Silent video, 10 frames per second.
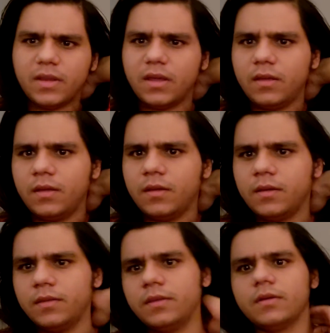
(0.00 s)

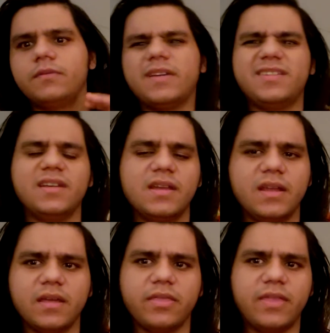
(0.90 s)
uh, they're
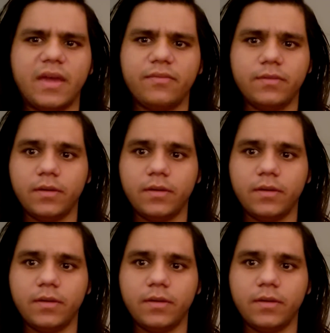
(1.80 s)
investigating a theft